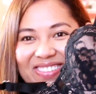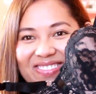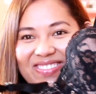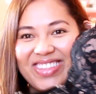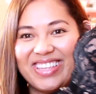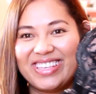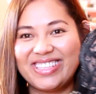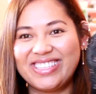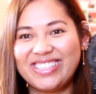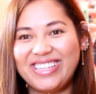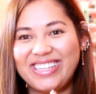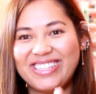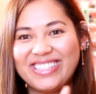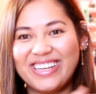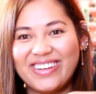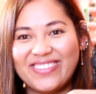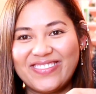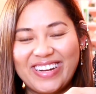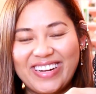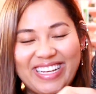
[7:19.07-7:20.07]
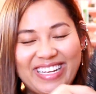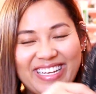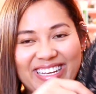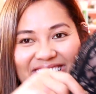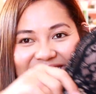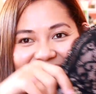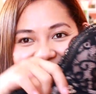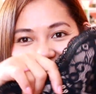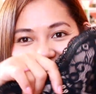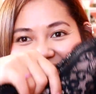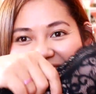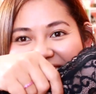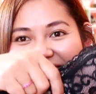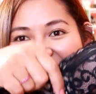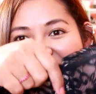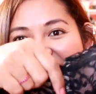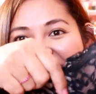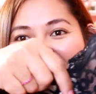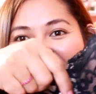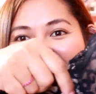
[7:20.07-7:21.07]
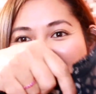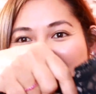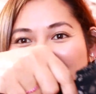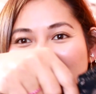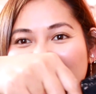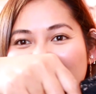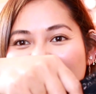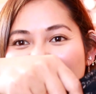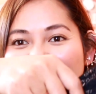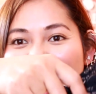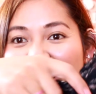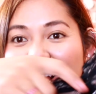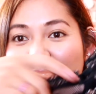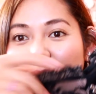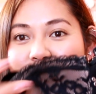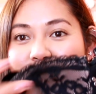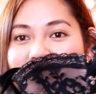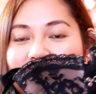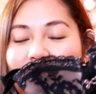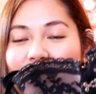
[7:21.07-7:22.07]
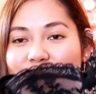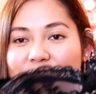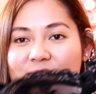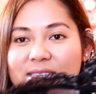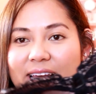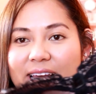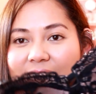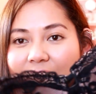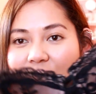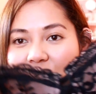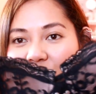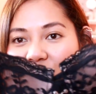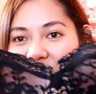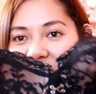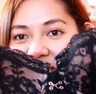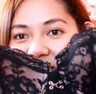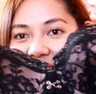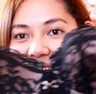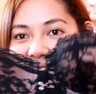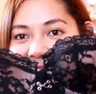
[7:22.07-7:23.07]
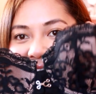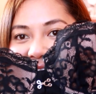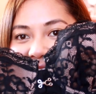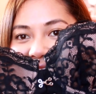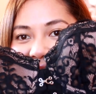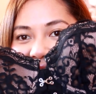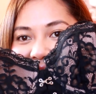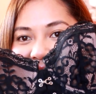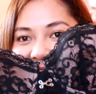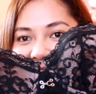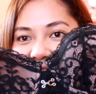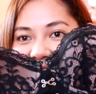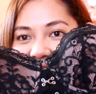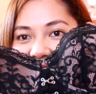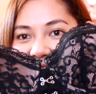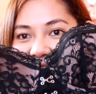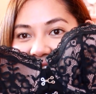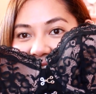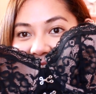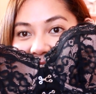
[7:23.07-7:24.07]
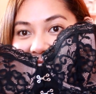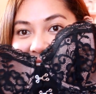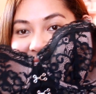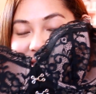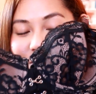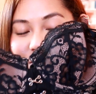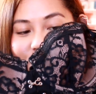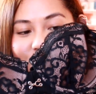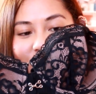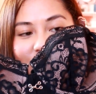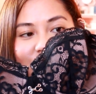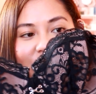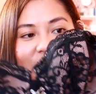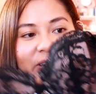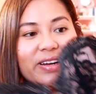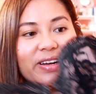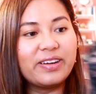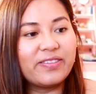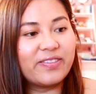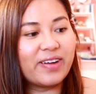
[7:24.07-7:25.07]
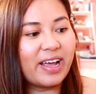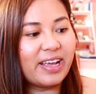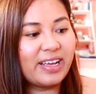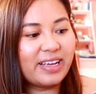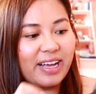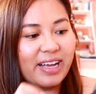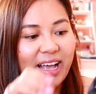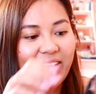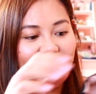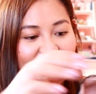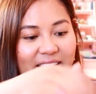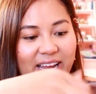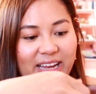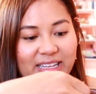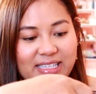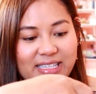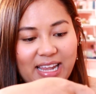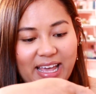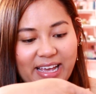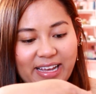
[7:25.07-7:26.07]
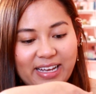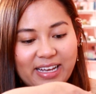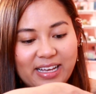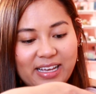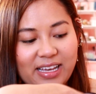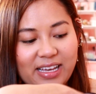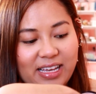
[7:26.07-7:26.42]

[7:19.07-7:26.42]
this detail right here. Like, it looks almost like a corset. It's super pretty, right? And it's like,